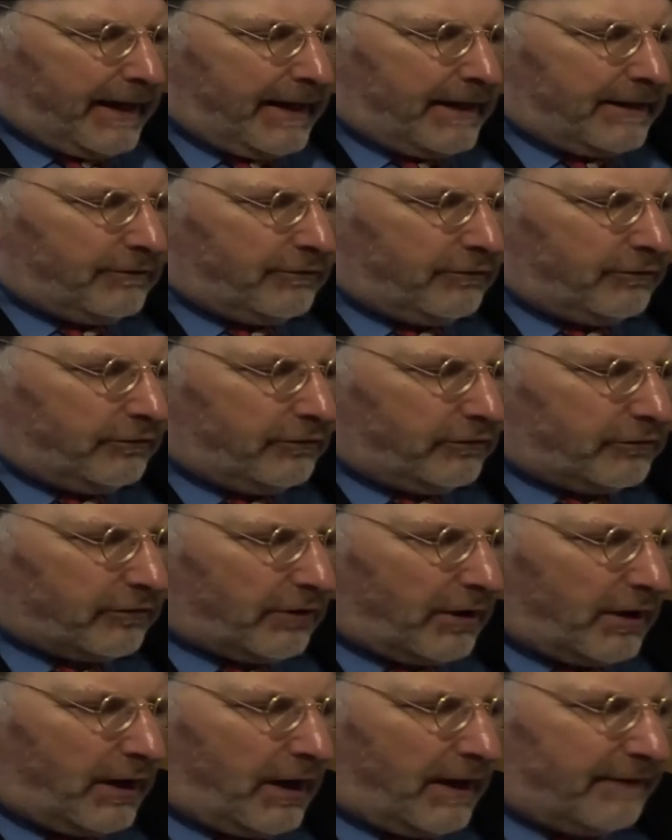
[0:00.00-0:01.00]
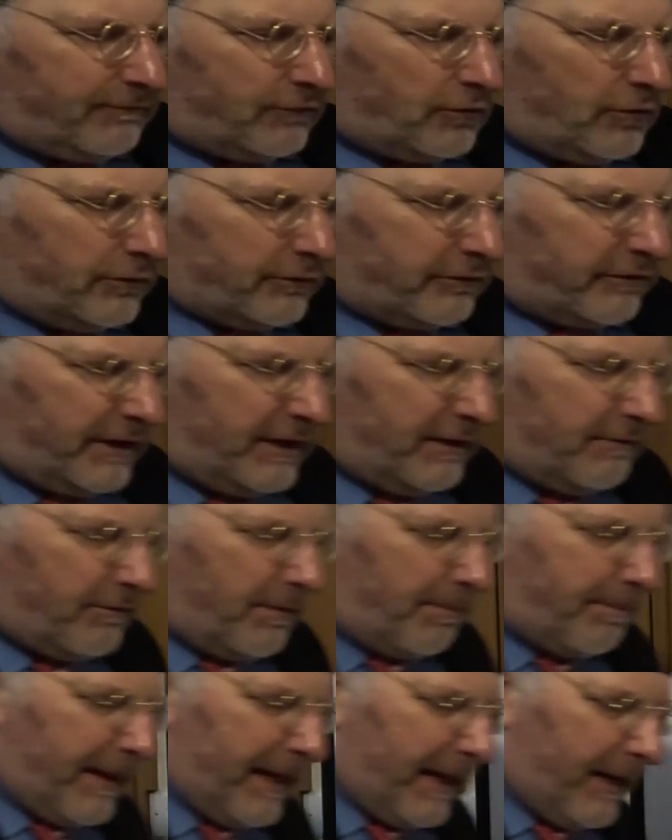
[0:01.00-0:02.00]
And I've talked here
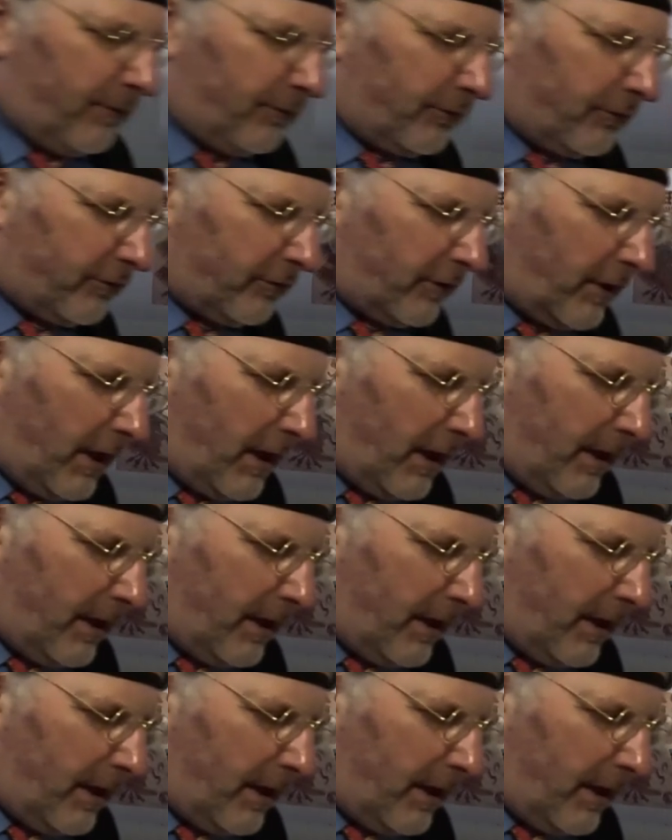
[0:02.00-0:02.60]
about